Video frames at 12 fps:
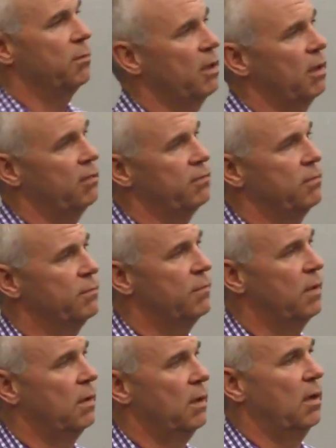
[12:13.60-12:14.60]
him I loved him.
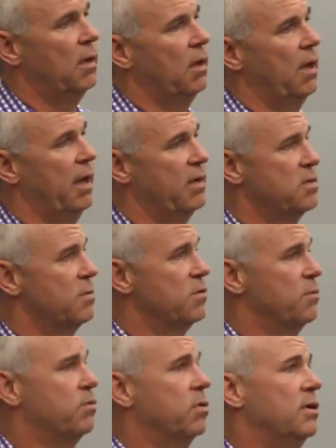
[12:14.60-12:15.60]
I asked him
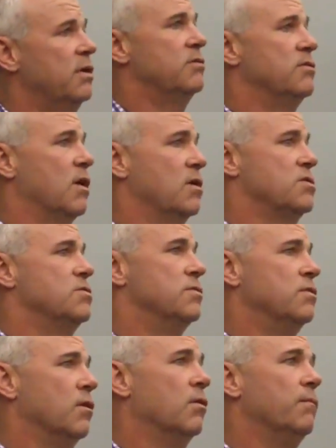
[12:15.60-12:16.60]
to please not shoot
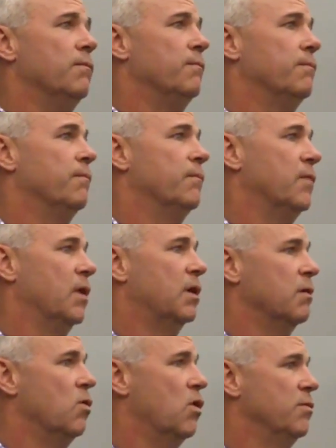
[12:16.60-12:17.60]
dope and
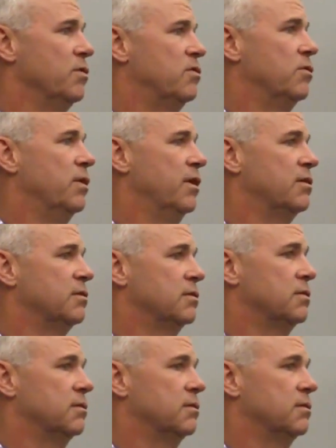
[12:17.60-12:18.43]
come home in two weeks.